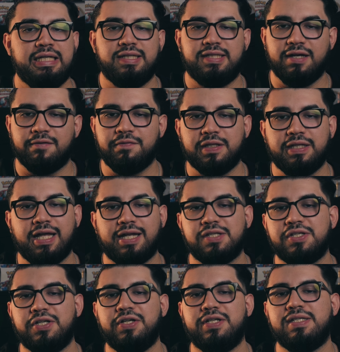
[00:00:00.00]
definitely not
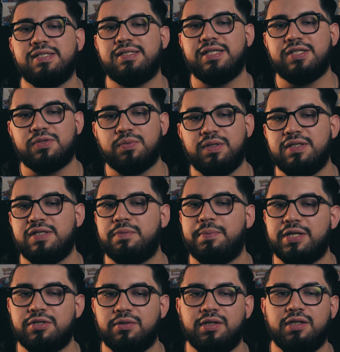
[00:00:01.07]
as good as this one, the
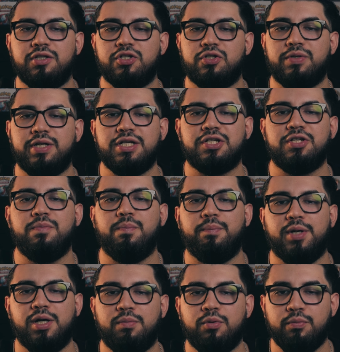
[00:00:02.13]
special illustration
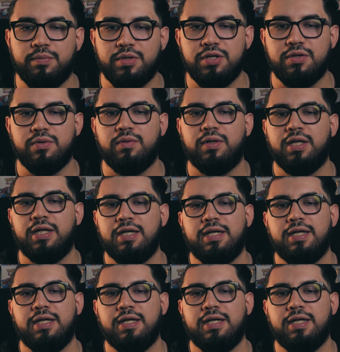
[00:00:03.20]
Bubble Mew.